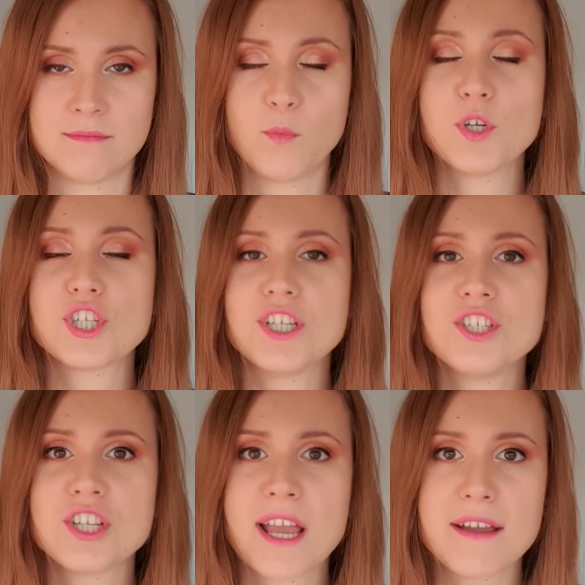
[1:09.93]
We're
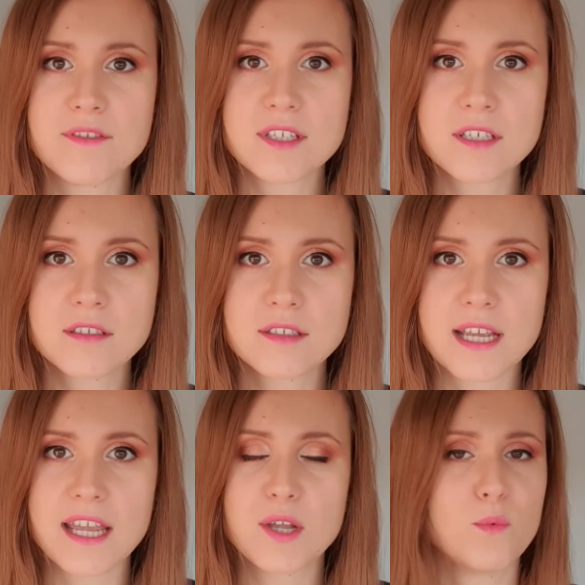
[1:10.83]
changing every single
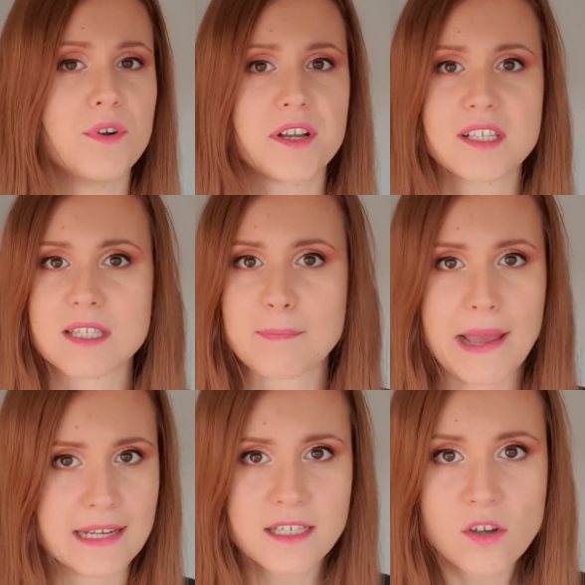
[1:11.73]
day. We're
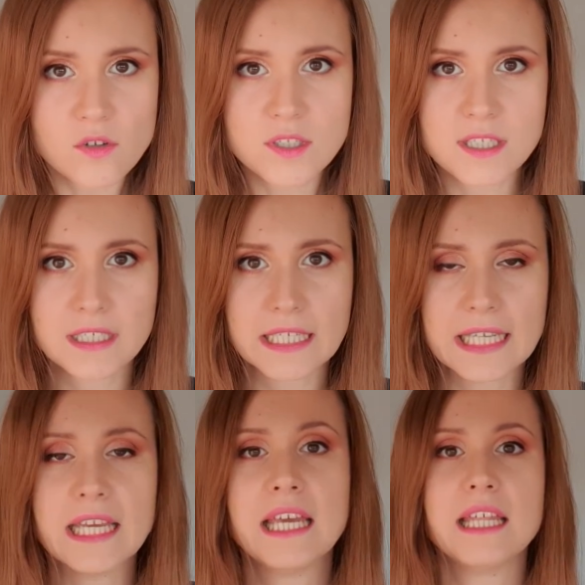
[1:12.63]
expanding constantly.